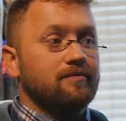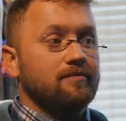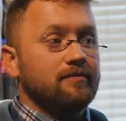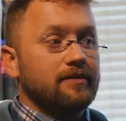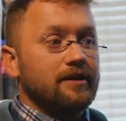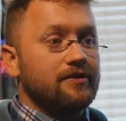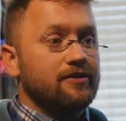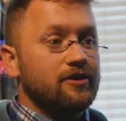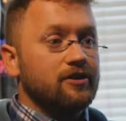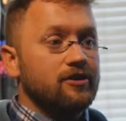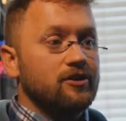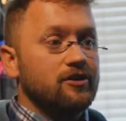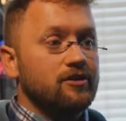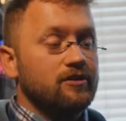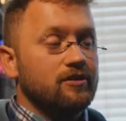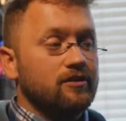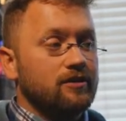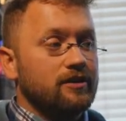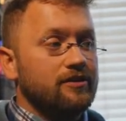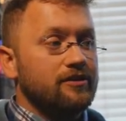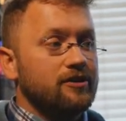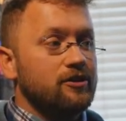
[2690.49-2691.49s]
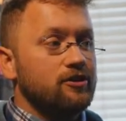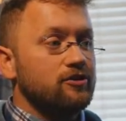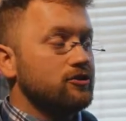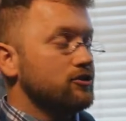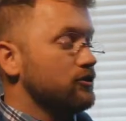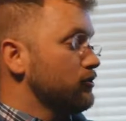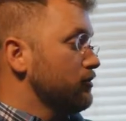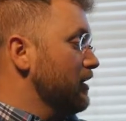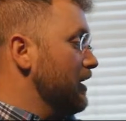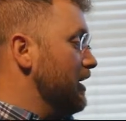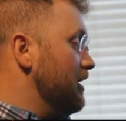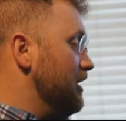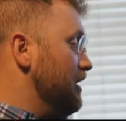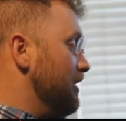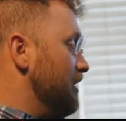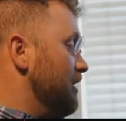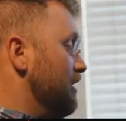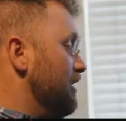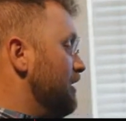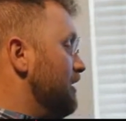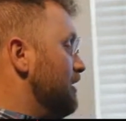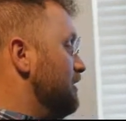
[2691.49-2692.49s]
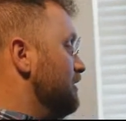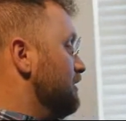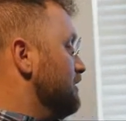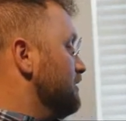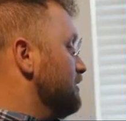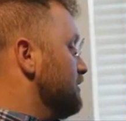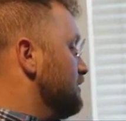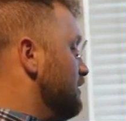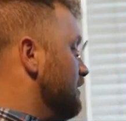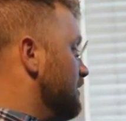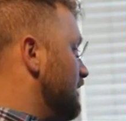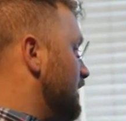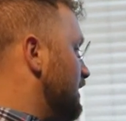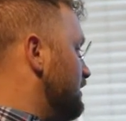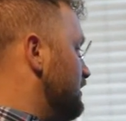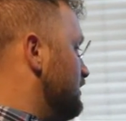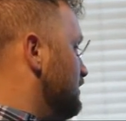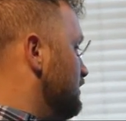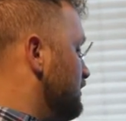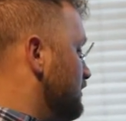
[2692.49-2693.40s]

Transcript: in the news queue. Hey, none of that.